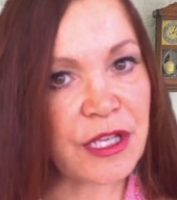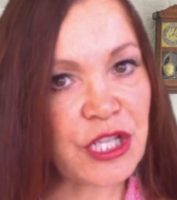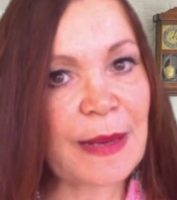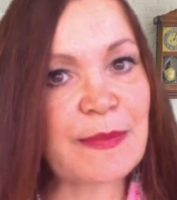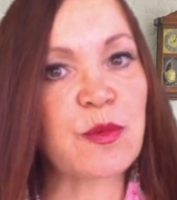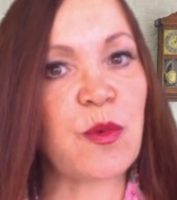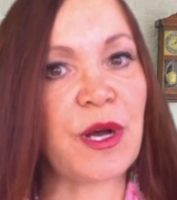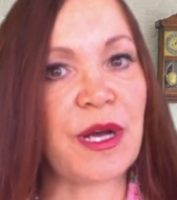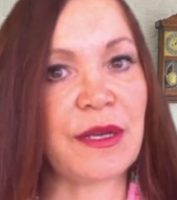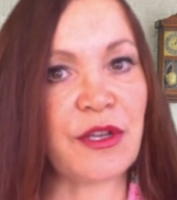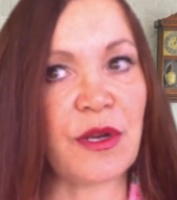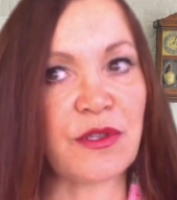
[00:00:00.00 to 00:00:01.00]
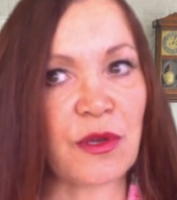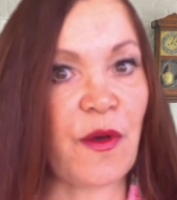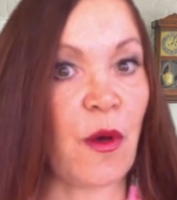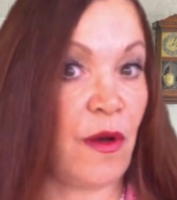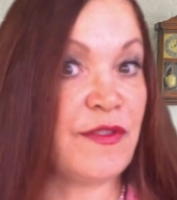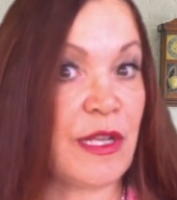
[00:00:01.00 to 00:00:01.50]
chaps were, sort of
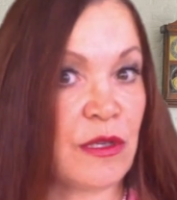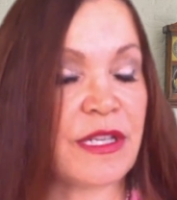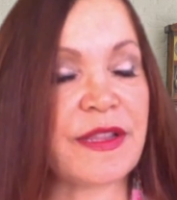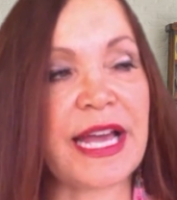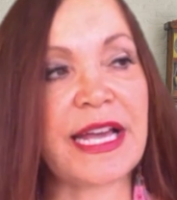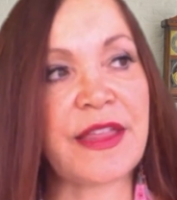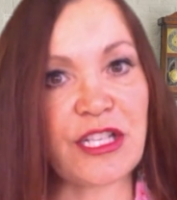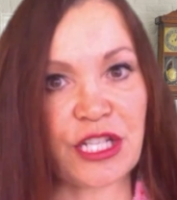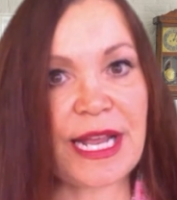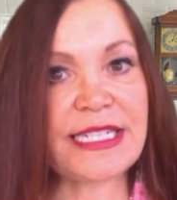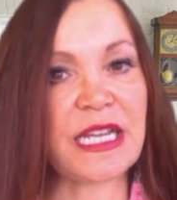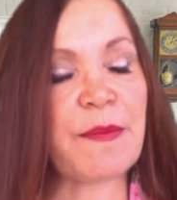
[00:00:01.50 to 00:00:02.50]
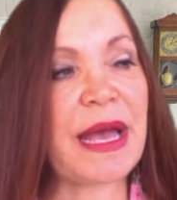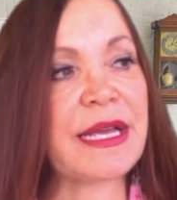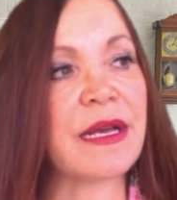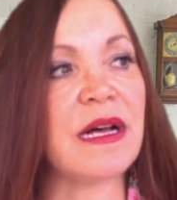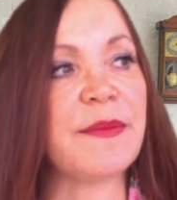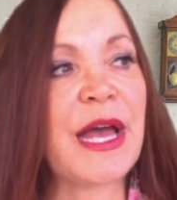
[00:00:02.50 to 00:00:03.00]
obviously looked at their genetic
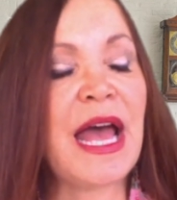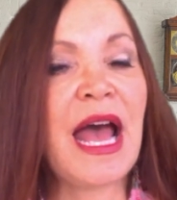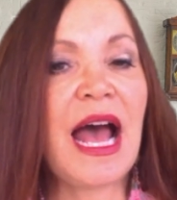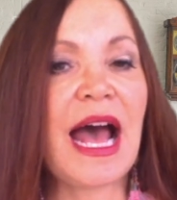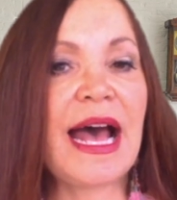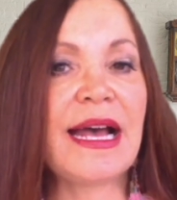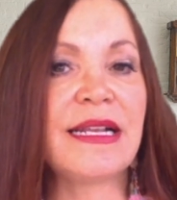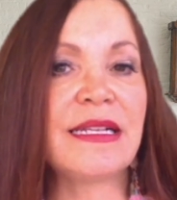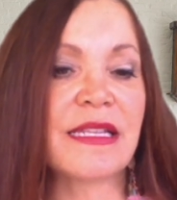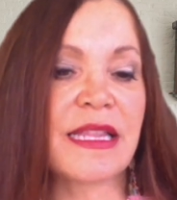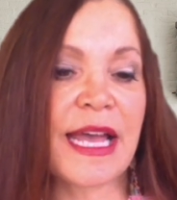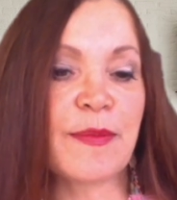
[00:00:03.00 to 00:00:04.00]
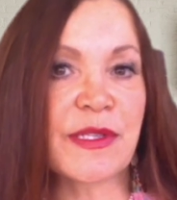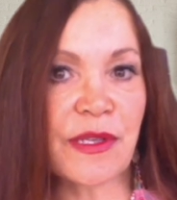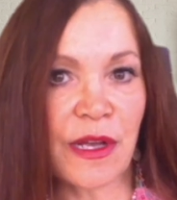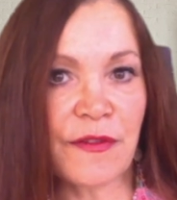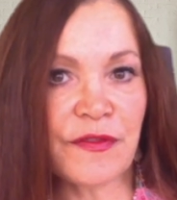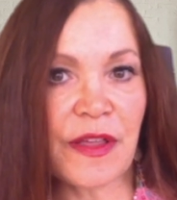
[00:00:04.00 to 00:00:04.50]
makeup, and they
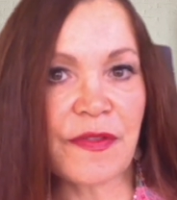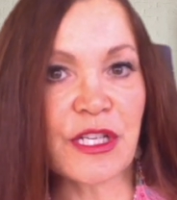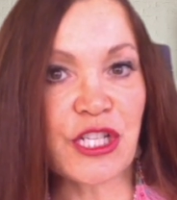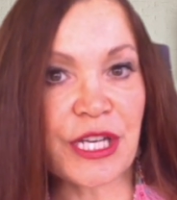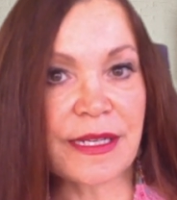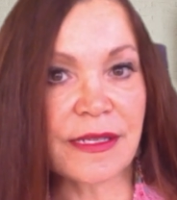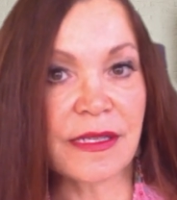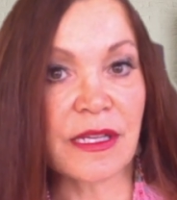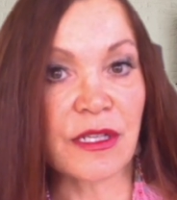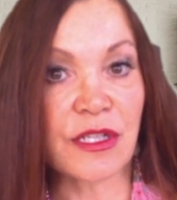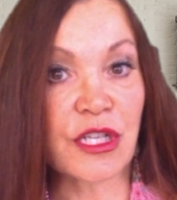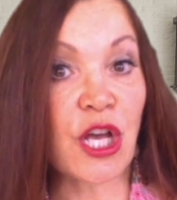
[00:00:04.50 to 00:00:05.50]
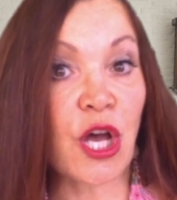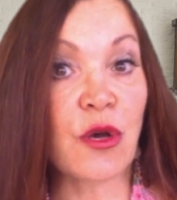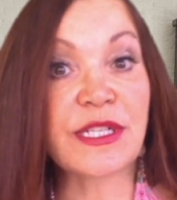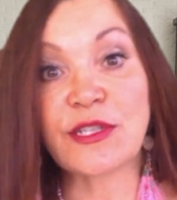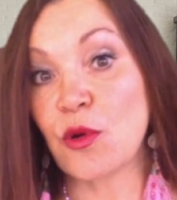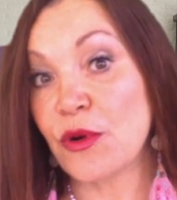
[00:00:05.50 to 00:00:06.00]
observed that the genes that
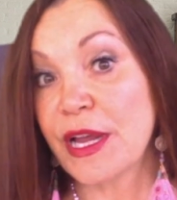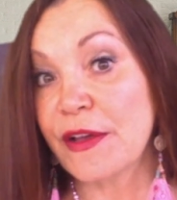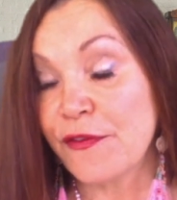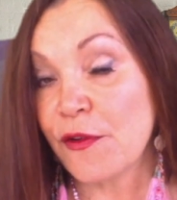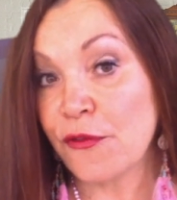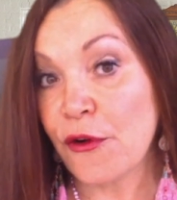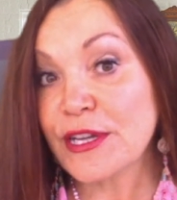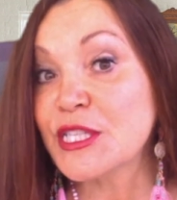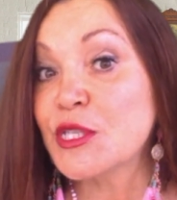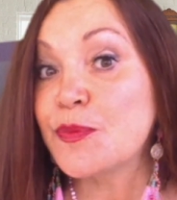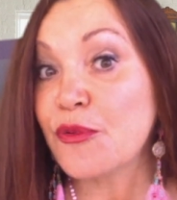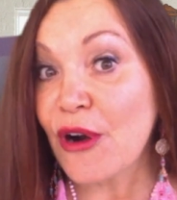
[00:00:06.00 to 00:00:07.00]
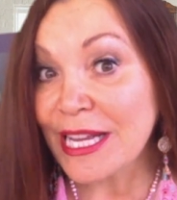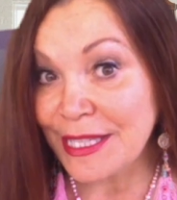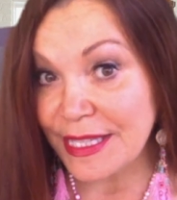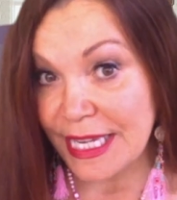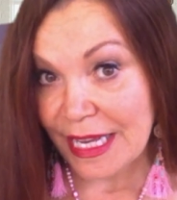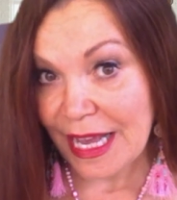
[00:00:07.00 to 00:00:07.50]
coded or for
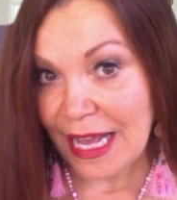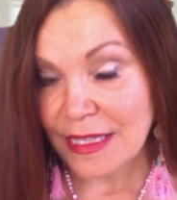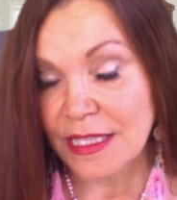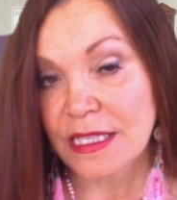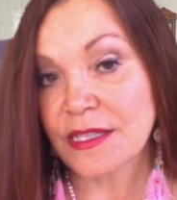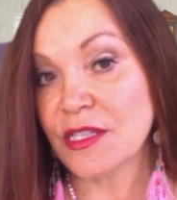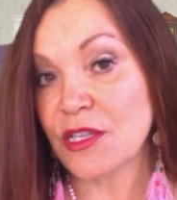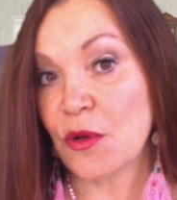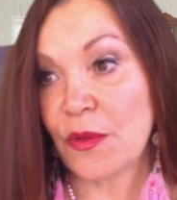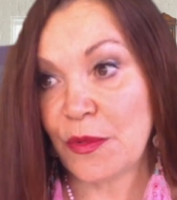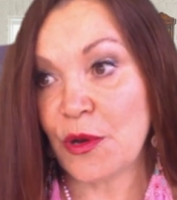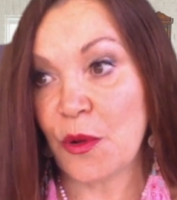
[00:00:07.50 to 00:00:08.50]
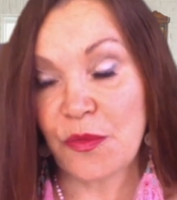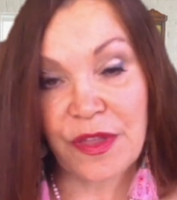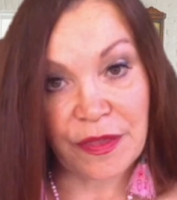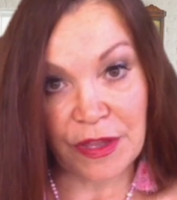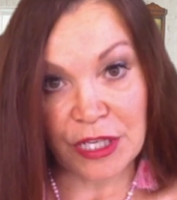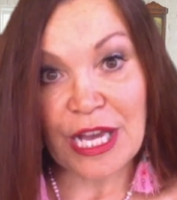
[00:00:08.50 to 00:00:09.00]
expressing cancer, so,
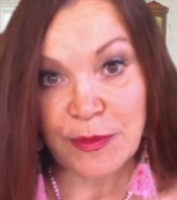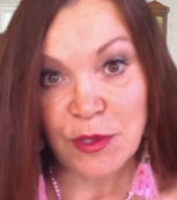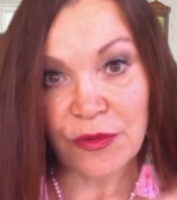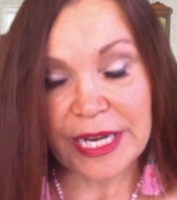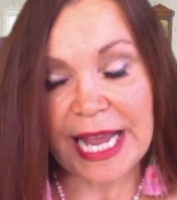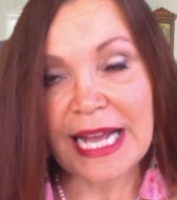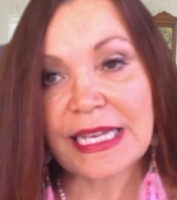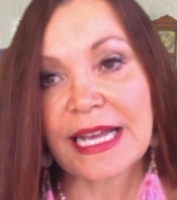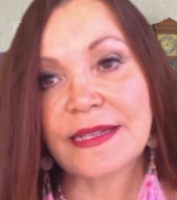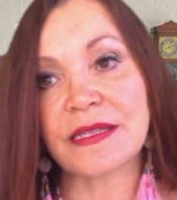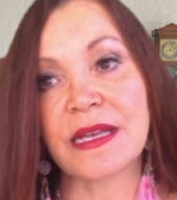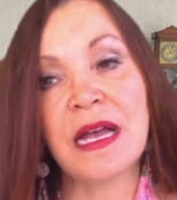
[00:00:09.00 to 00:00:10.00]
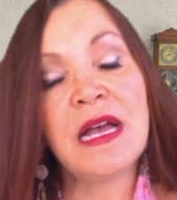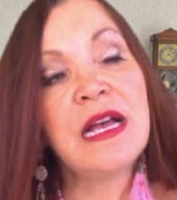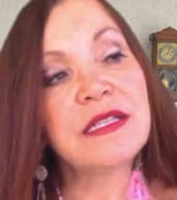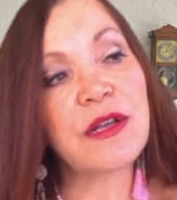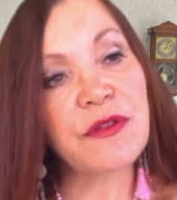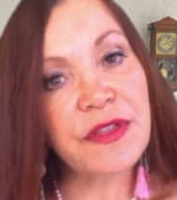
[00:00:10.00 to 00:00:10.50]
the chaps already had cancer,
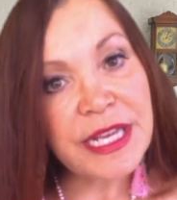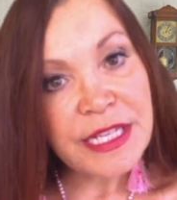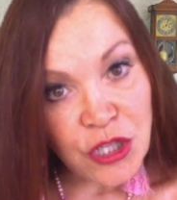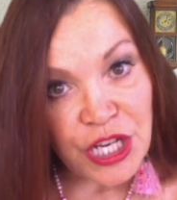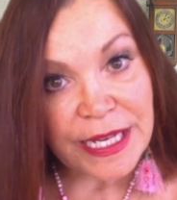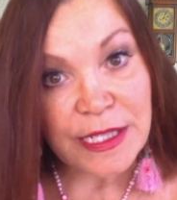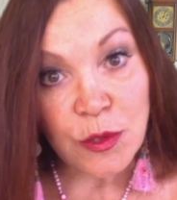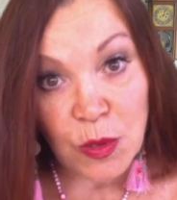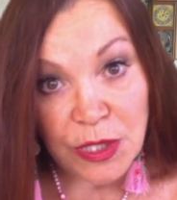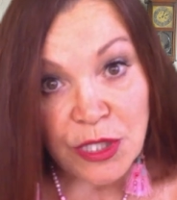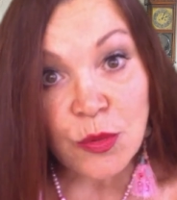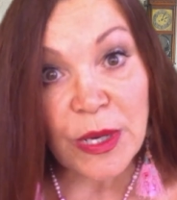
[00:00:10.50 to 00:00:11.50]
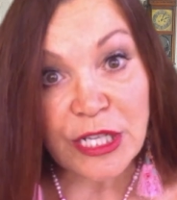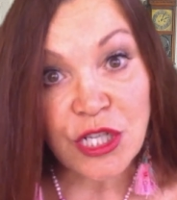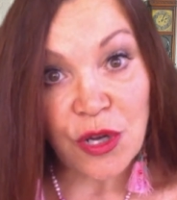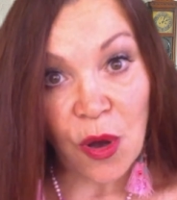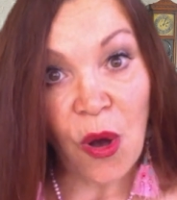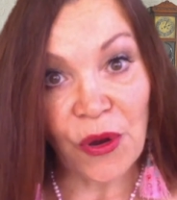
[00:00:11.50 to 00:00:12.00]
so these genes were switched
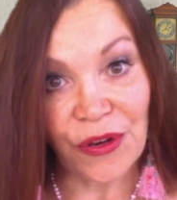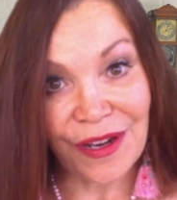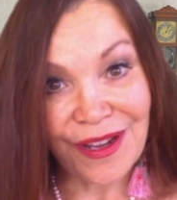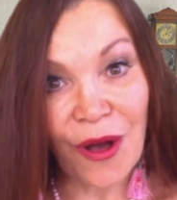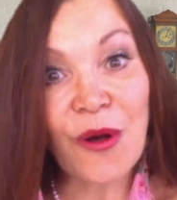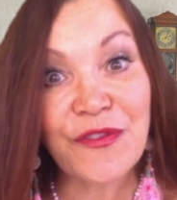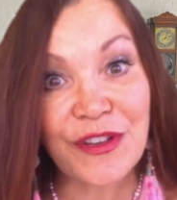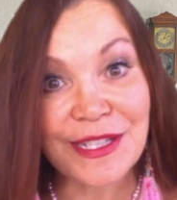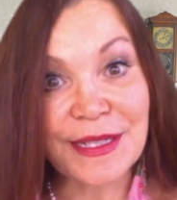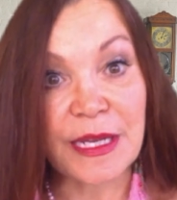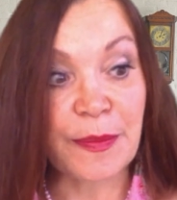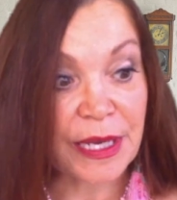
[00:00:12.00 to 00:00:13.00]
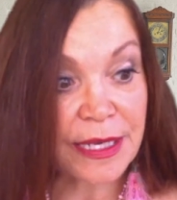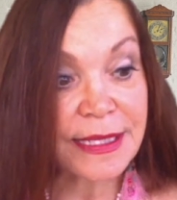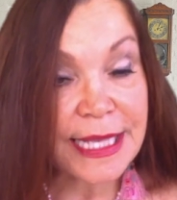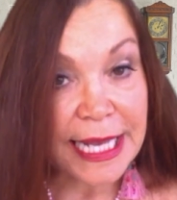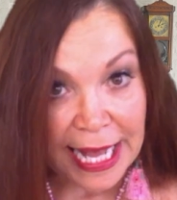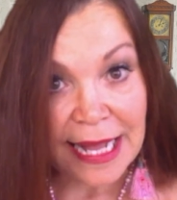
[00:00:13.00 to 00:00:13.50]
on, obviously, because
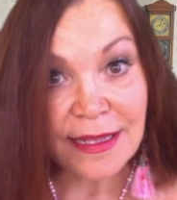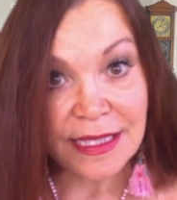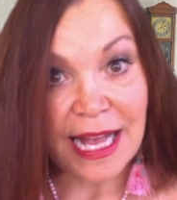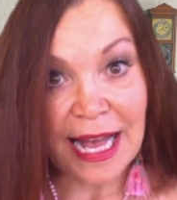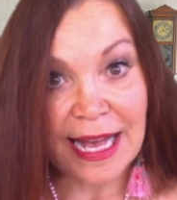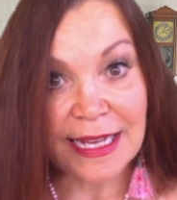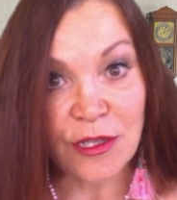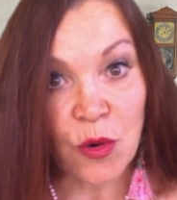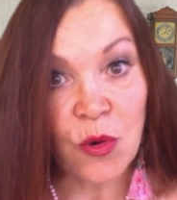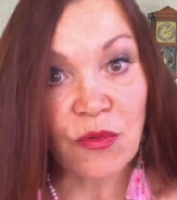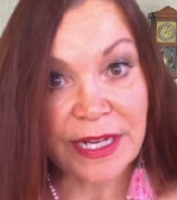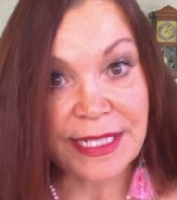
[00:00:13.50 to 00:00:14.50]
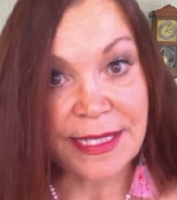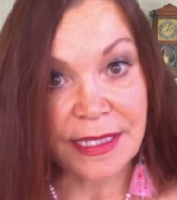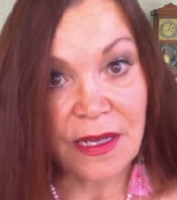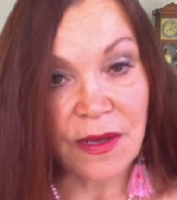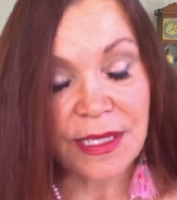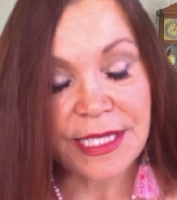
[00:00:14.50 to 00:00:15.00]
the cancer had already
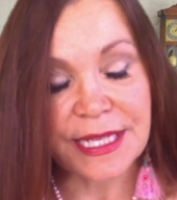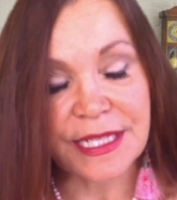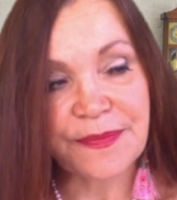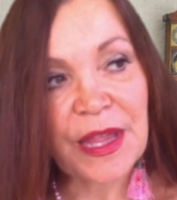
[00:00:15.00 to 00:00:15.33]
started.